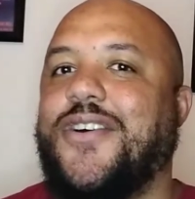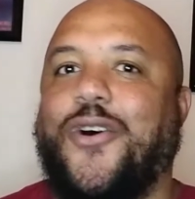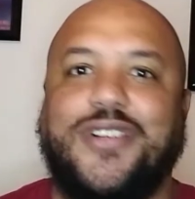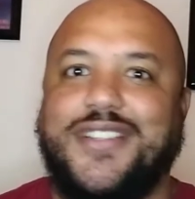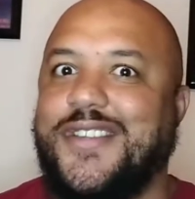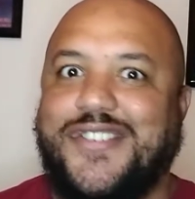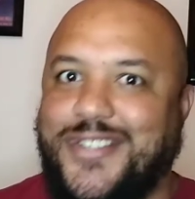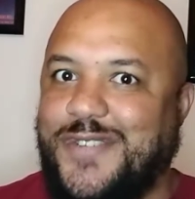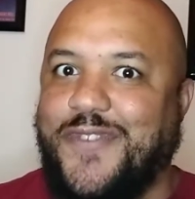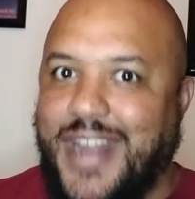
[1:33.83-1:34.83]
all of this
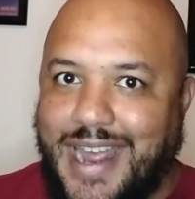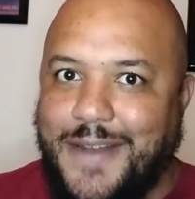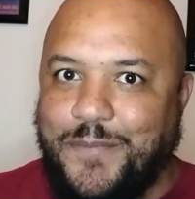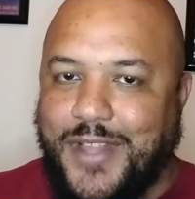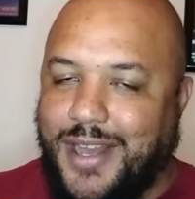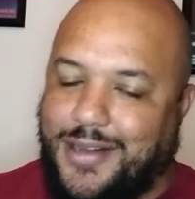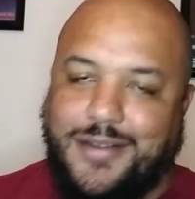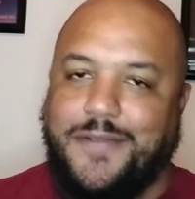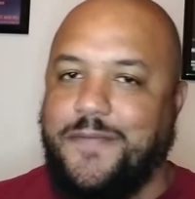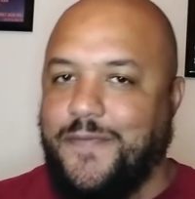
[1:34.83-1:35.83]
just for that?" I'm like,
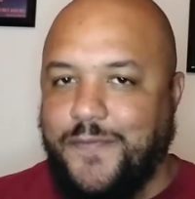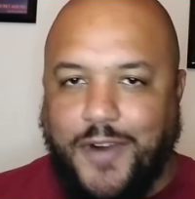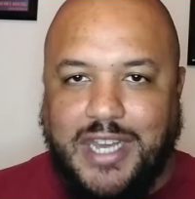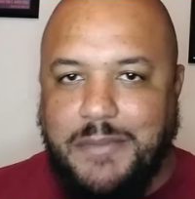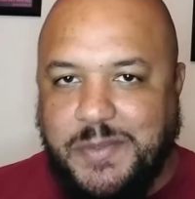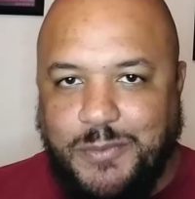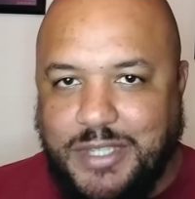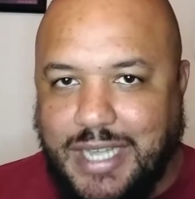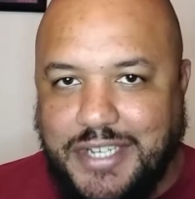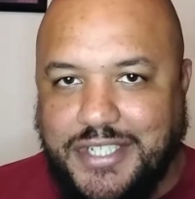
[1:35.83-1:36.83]
fucking missed me
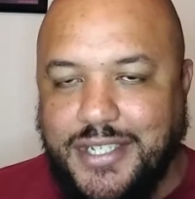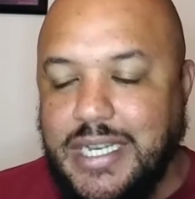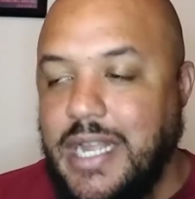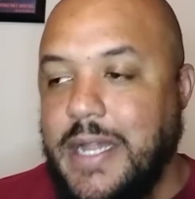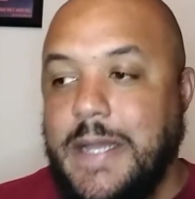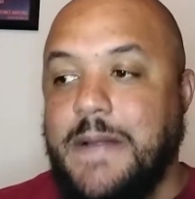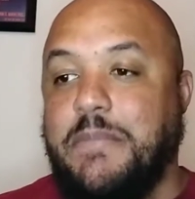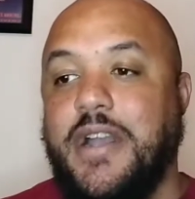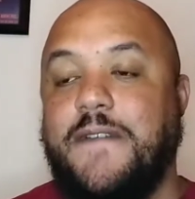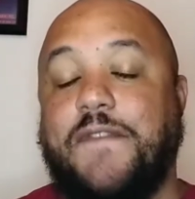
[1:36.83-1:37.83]
with that shit.
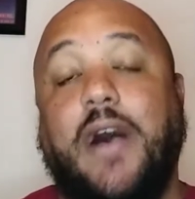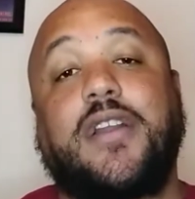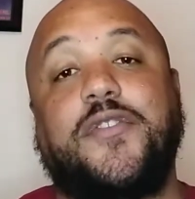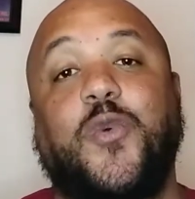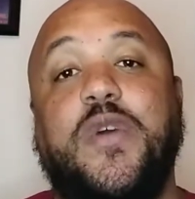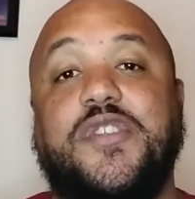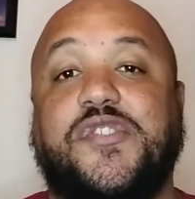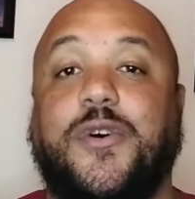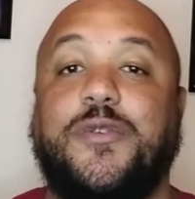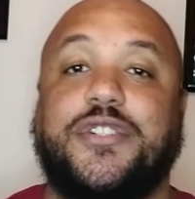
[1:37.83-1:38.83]
But Falcon the Winter
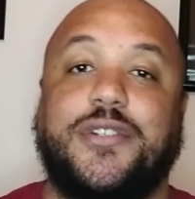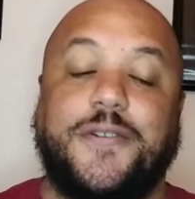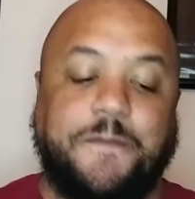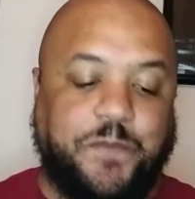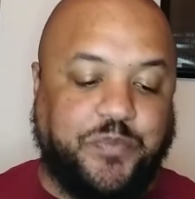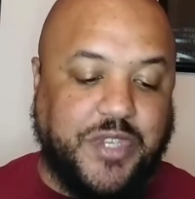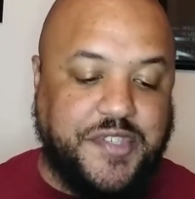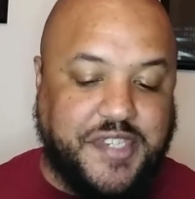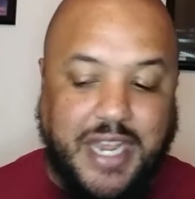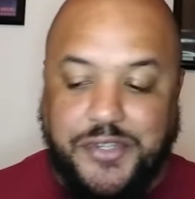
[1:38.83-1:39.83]
Soldier
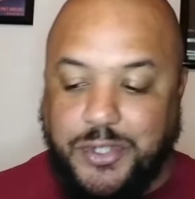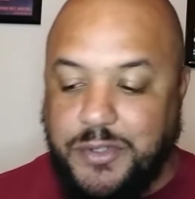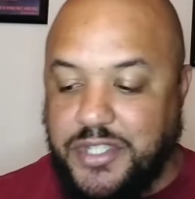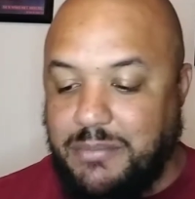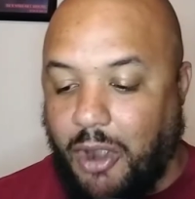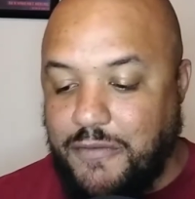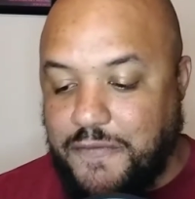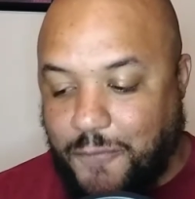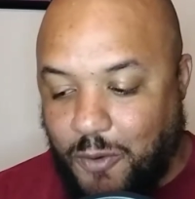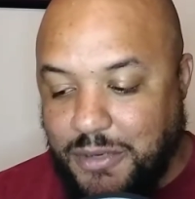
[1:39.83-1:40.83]
stays true to the Marvel
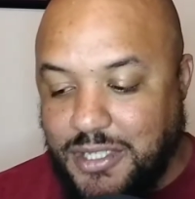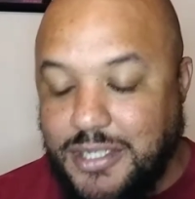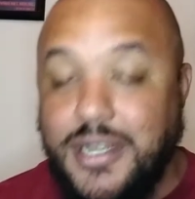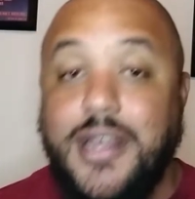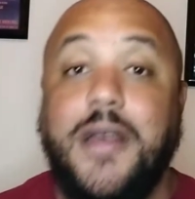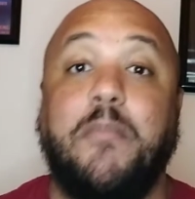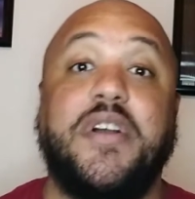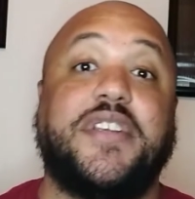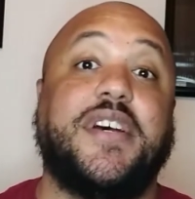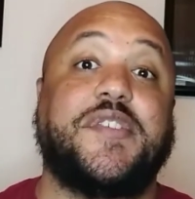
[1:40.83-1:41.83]
formula,
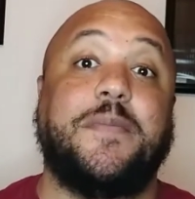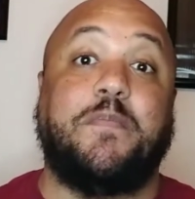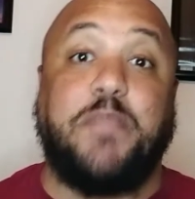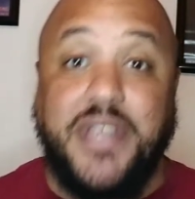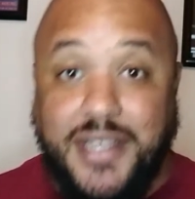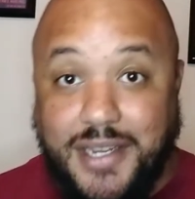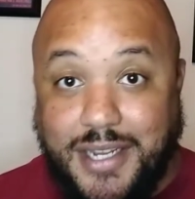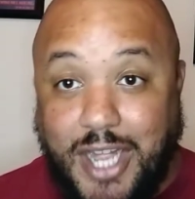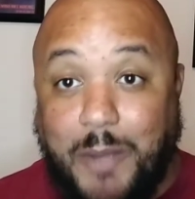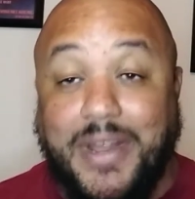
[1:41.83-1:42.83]
but does it
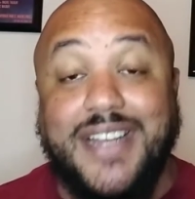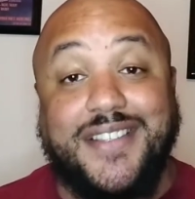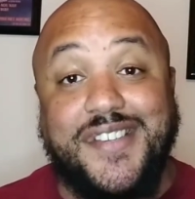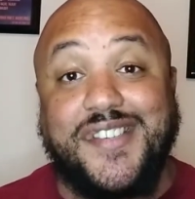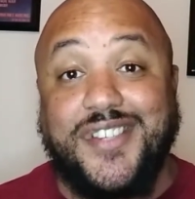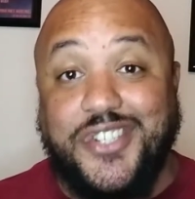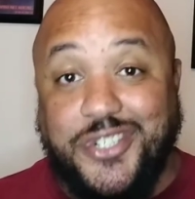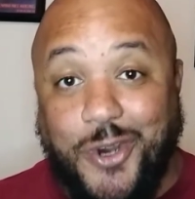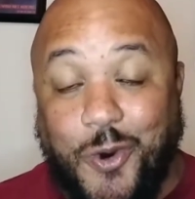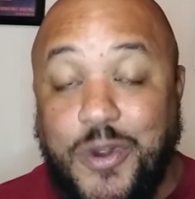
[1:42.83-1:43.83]
big, and I'm like, this is a
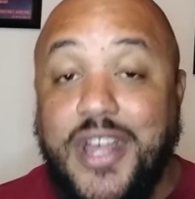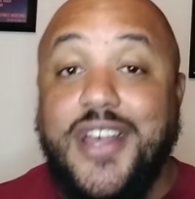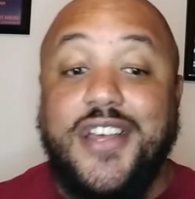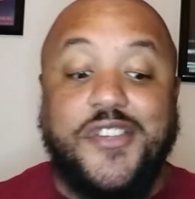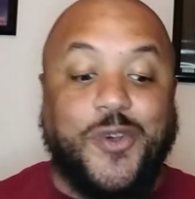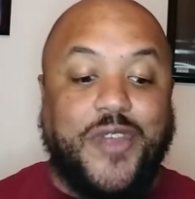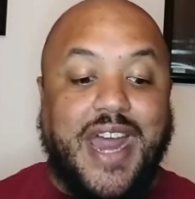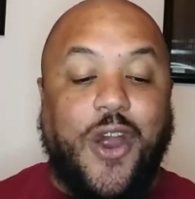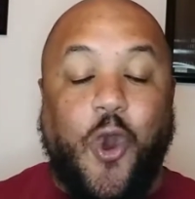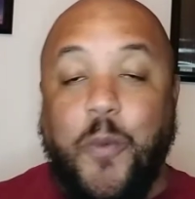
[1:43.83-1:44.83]
show. So
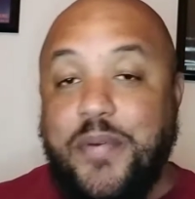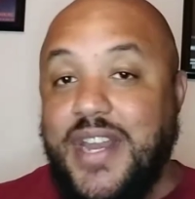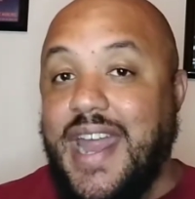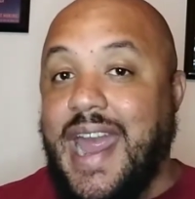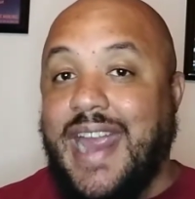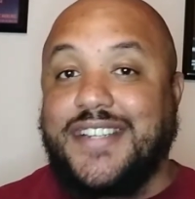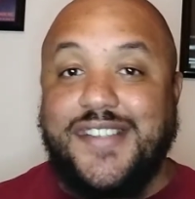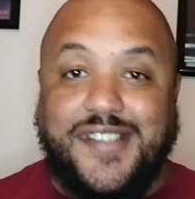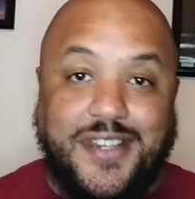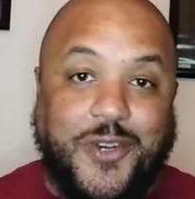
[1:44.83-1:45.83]
that opening
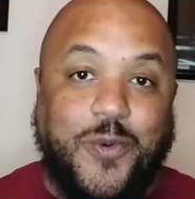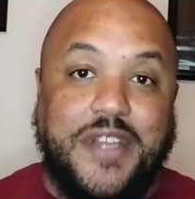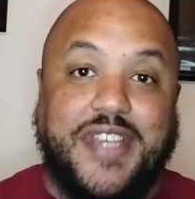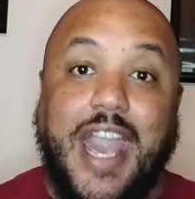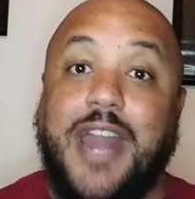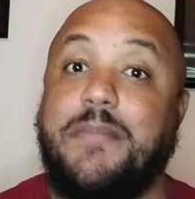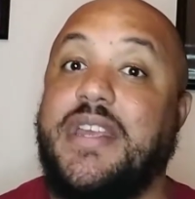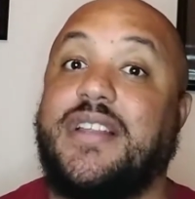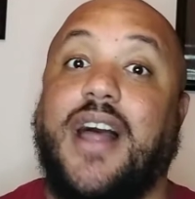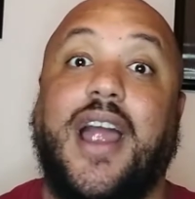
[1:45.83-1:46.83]
action sequence had
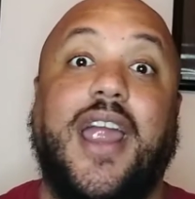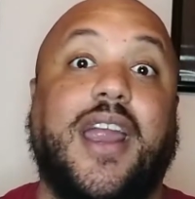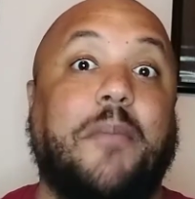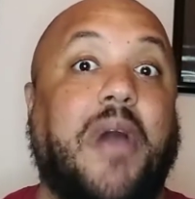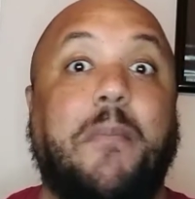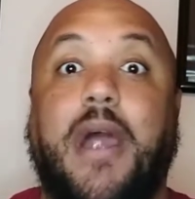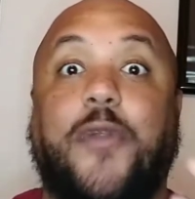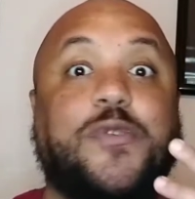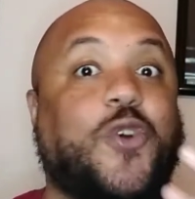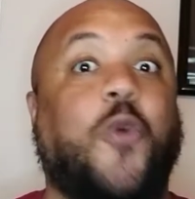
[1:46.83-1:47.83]
me like, my
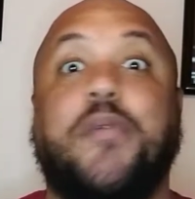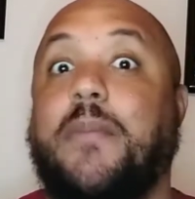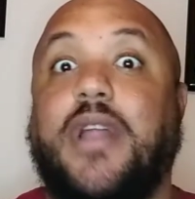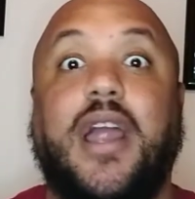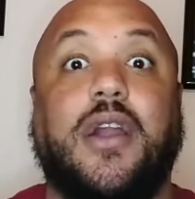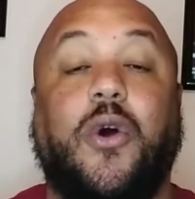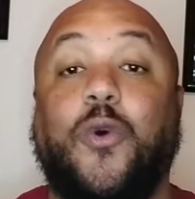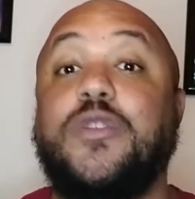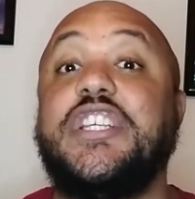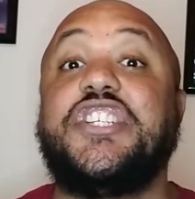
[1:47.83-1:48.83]
mouth was open. I'm like,
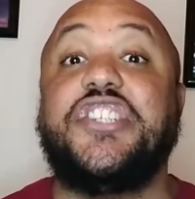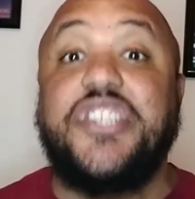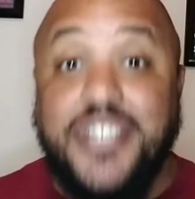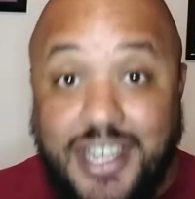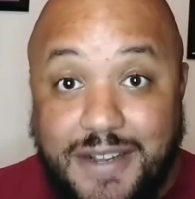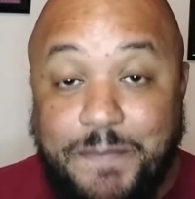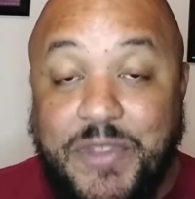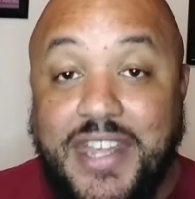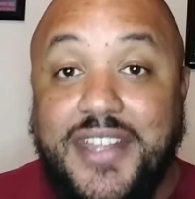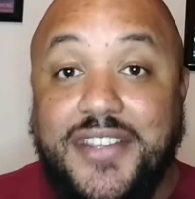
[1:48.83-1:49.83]
holy shit,
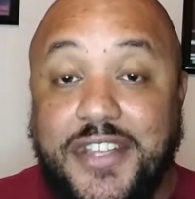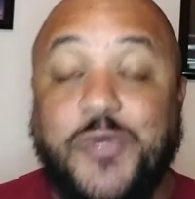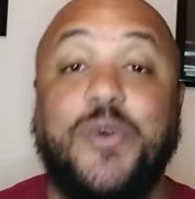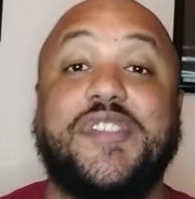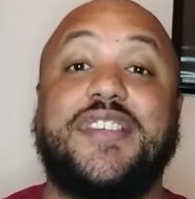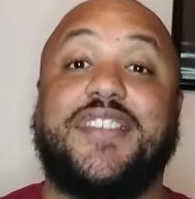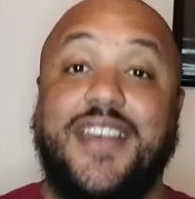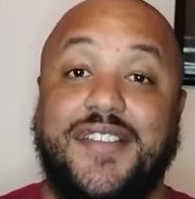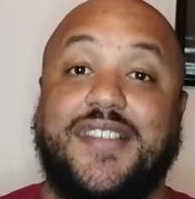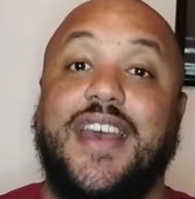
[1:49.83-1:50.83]
this was
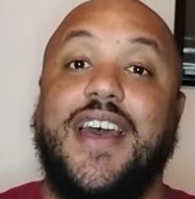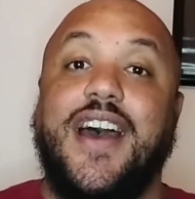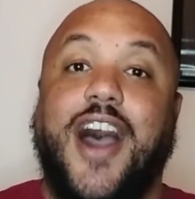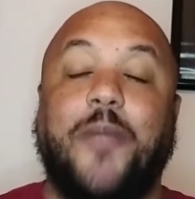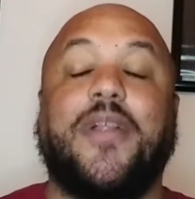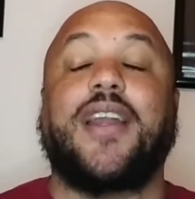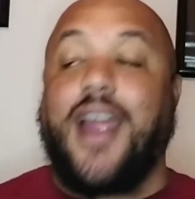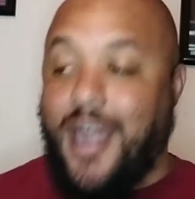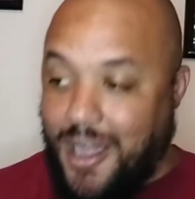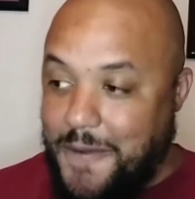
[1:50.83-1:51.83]
intense. I'm like,
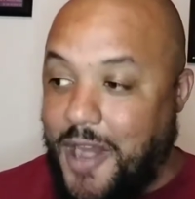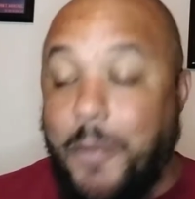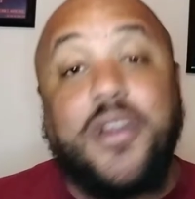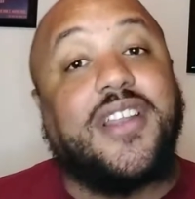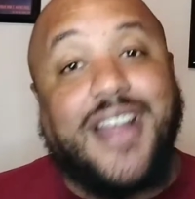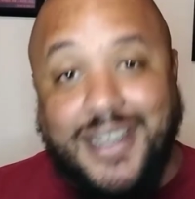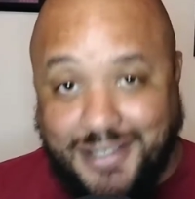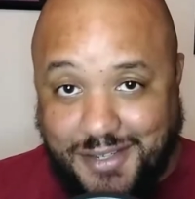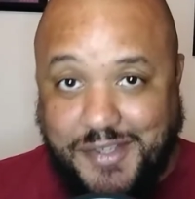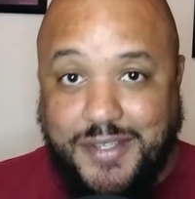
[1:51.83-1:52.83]
all right, I'm going to
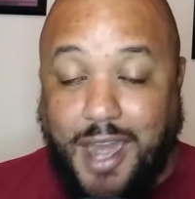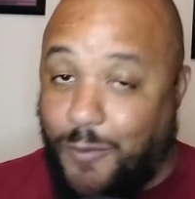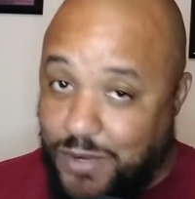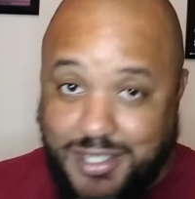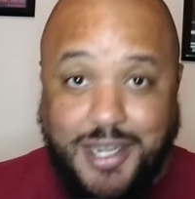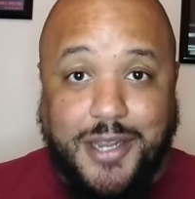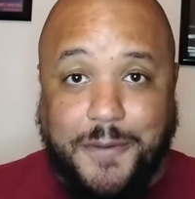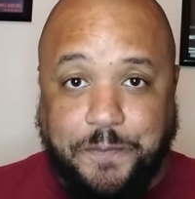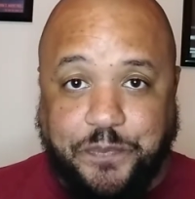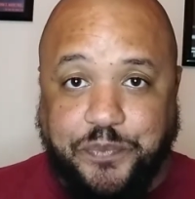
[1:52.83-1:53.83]
like this. I really
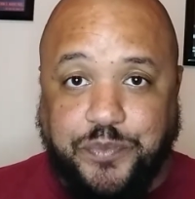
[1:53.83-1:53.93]
am.